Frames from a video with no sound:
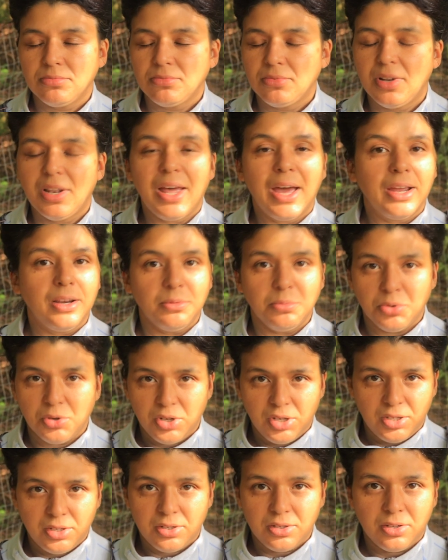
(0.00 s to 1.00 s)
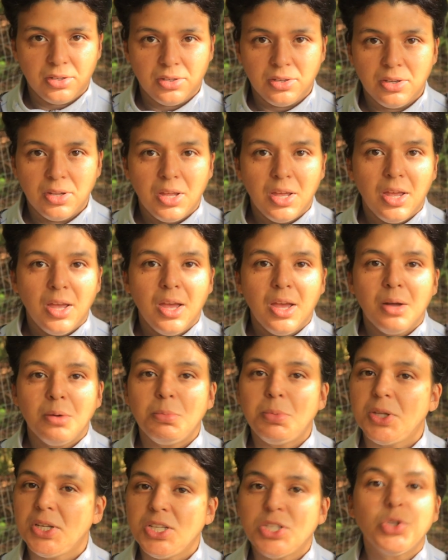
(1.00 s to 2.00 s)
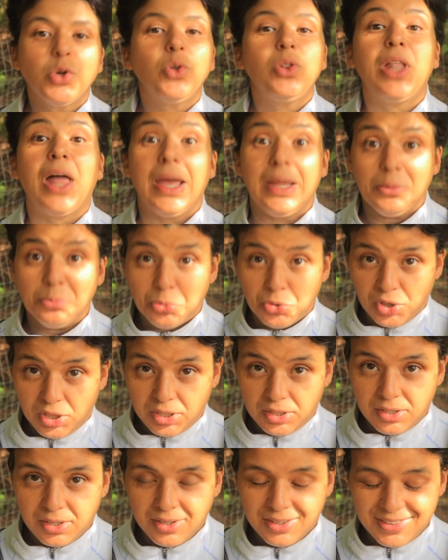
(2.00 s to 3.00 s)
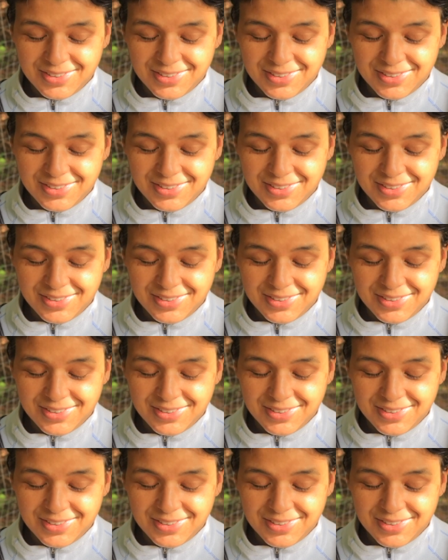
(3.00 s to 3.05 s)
line breed. Please don't line breed.